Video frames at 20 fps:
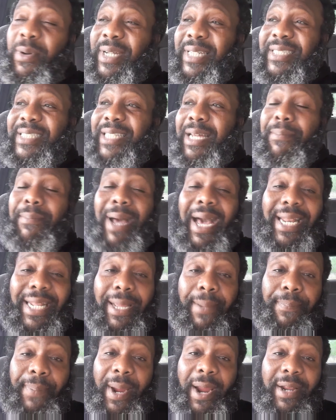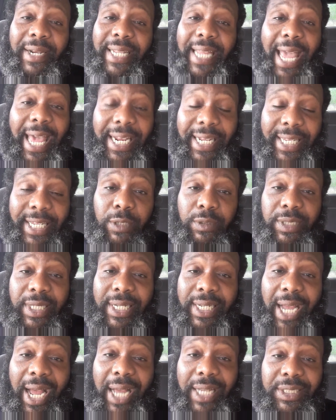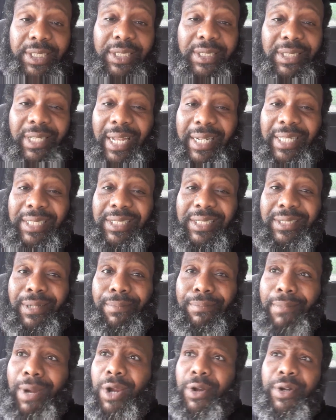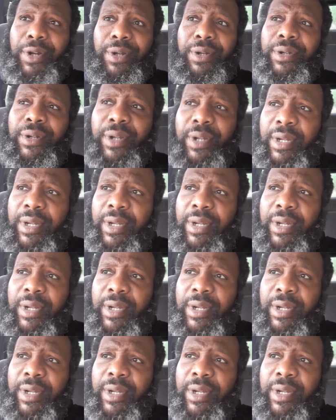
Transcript: and somebody apparently had a guilty conscience, like this is a murder,